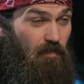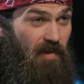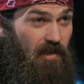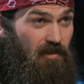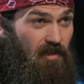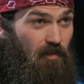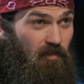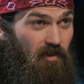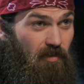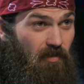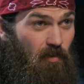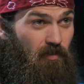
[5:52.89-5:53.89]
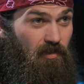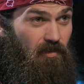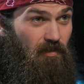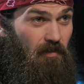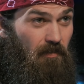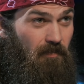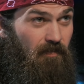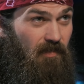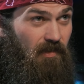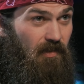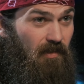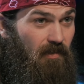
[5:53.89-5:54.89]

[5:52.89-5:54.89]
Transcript: imagine him with a throwing stone? I